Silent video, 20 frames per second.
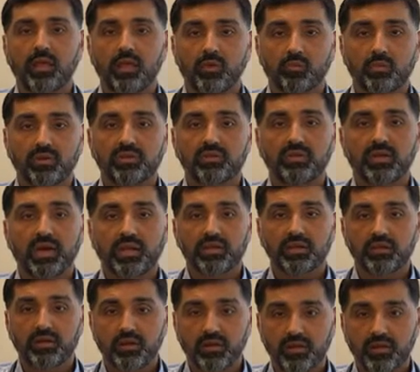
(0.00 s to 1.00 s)
We do that
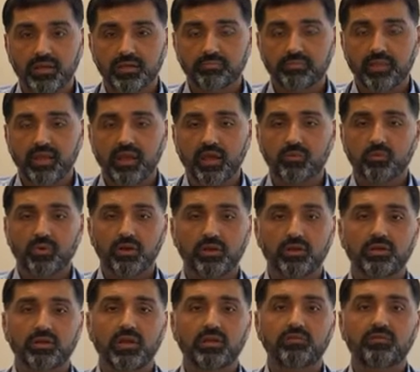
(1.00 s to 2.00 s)
yearly, and we're
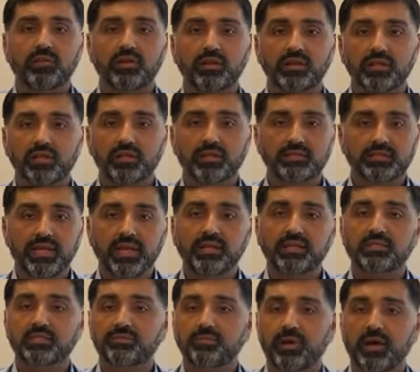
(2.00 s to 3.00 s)
looking for little tiny
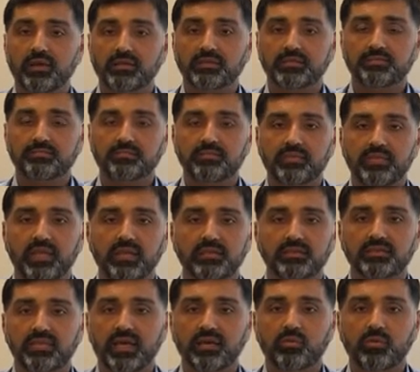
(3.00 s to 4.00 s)
spots,
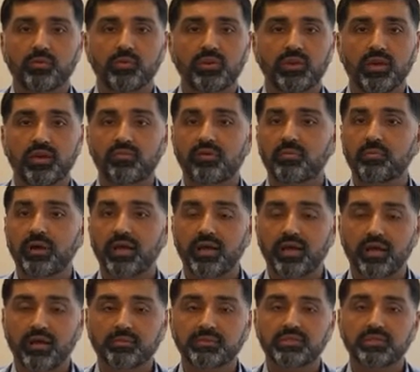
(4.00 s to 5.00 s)
things that we would never
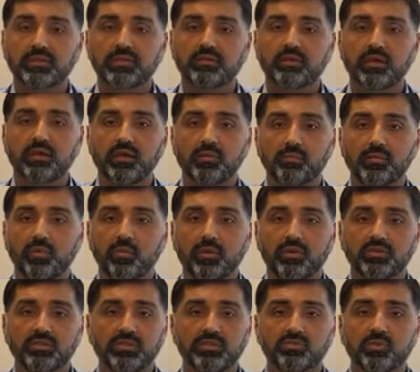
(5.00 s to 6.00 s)
biopsy, but we
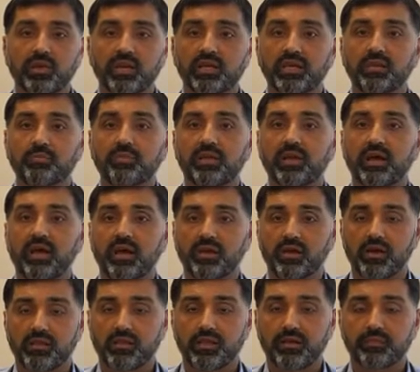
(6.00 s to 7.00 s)
just want to keep an eye
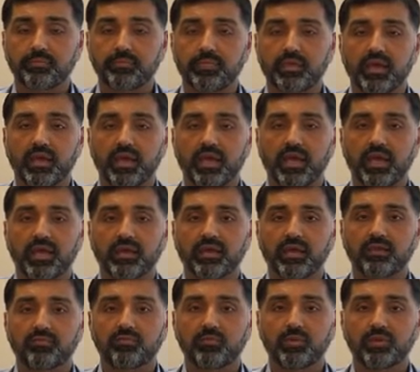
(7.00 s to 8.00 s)
on them. And
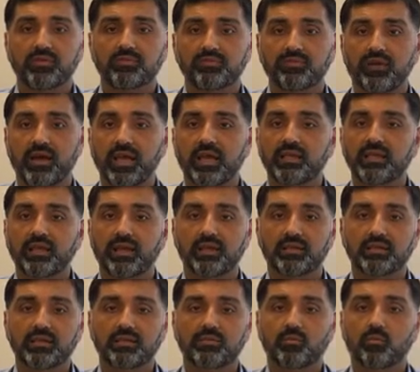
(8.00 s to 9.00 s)
if we find
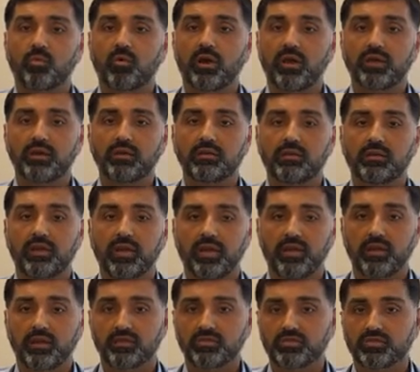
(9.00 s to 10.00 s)
one and
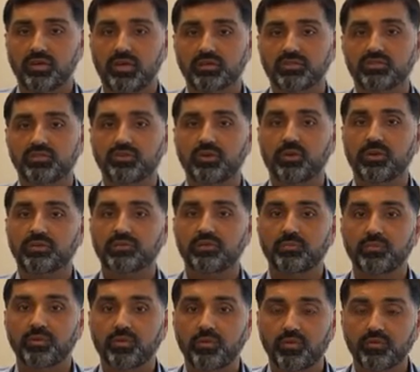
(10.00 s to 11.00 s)
it starts showing
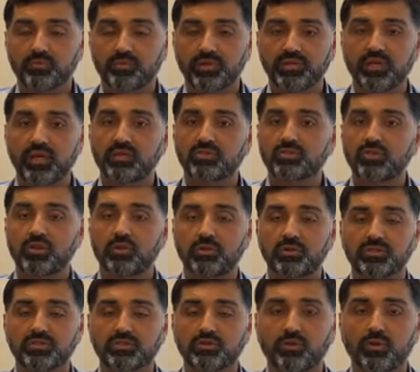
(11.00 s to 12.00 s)
some growth potential or
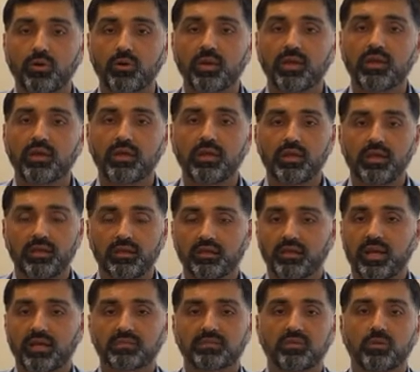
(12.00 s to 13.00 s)
is growing,
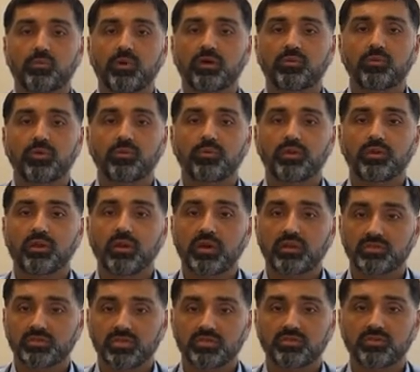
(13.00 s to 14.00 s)
that's the one we would
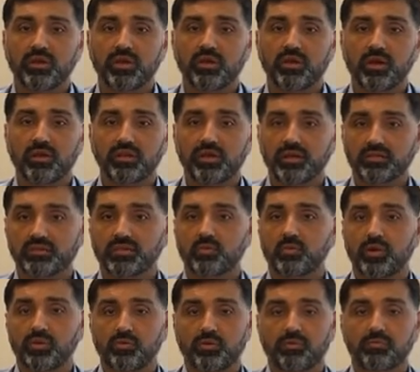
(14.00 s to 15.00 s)
concentrate on. That's the
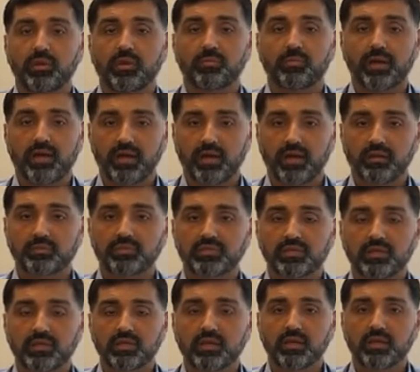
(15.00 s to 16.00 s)
one we may
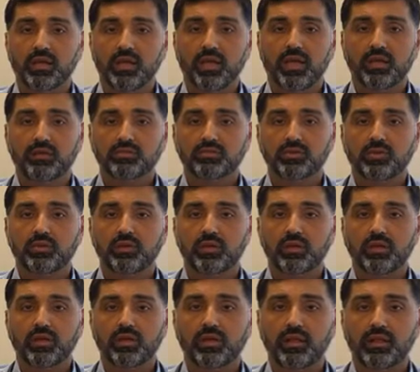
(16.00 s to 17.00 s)
biopsy. And so
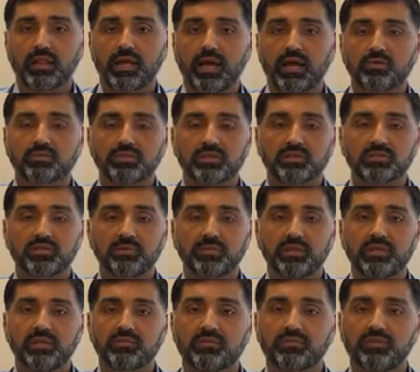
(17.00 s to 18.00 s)
it allows us to be
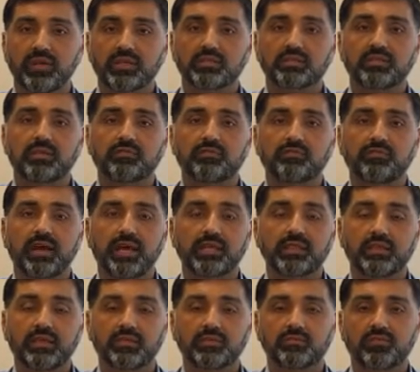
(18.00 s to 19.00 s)
defensive, find
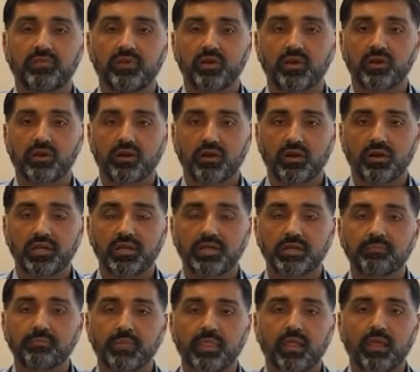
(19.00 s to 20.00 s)
things very early.
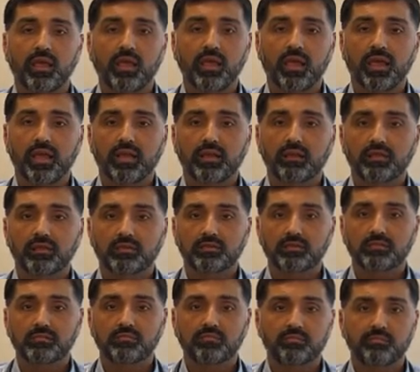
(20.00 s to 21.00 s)
And
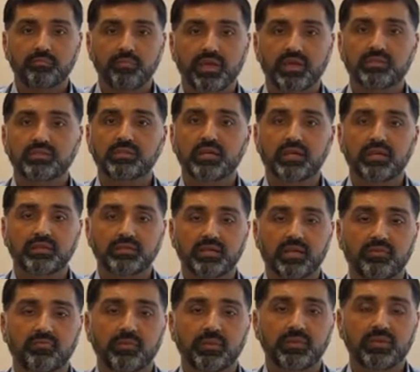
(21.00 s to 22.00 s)
big studies that
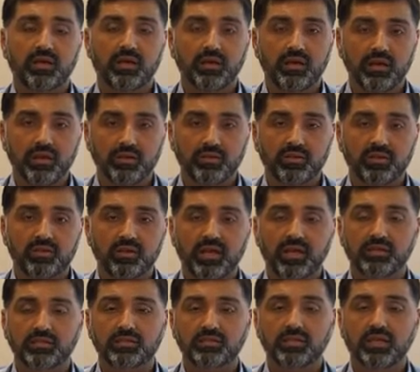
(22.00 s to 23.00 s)
have been done here in the
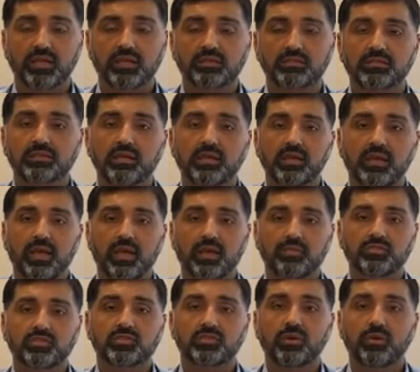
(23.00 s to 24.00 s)
United States
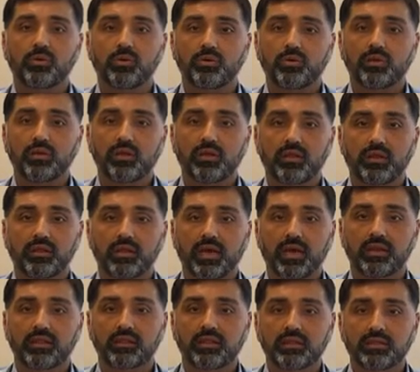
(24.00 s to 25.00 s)
have shown
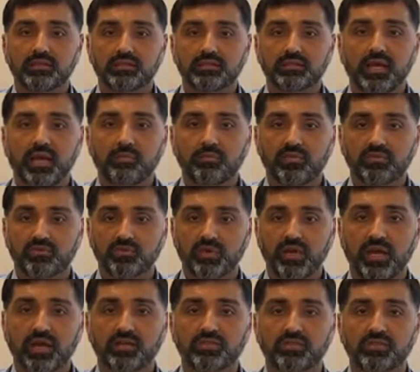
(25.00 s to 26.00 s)
that this type of
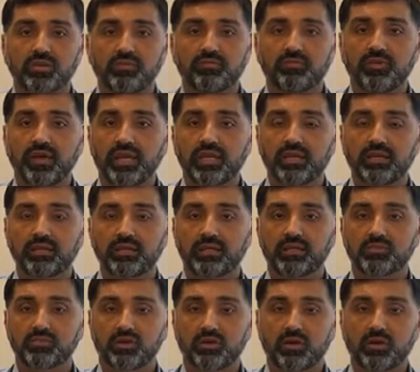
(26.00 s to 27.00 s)
strategy of finding
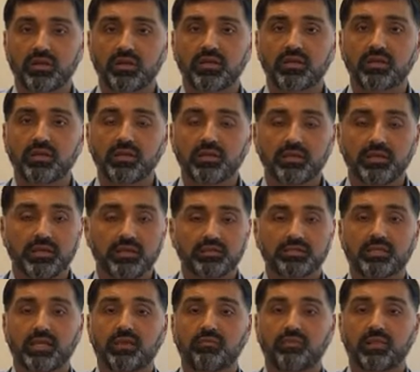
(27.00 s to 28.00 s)
things early can
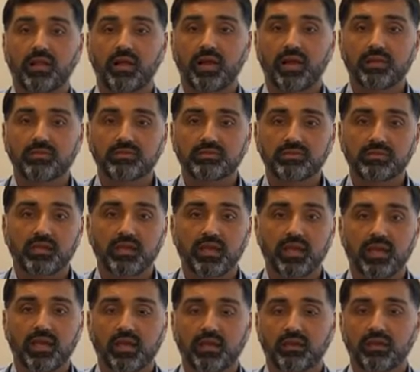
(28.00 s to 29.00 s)
save lives
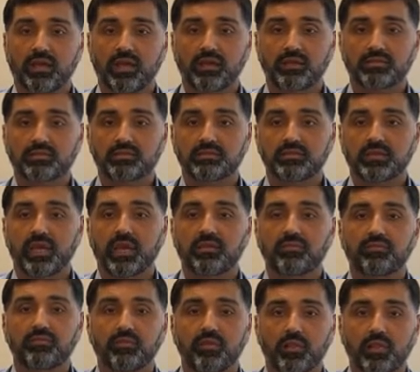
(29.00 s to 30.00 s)
and
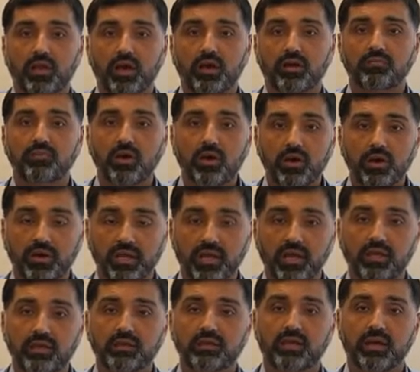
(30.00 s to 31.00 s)
save a lot of
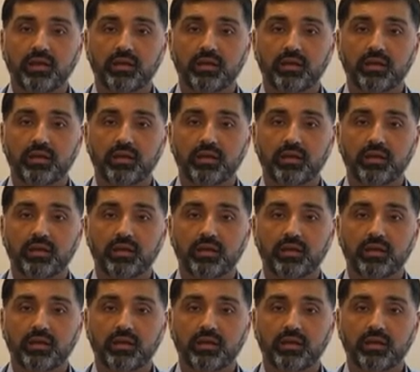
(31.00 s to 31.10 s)
heartache that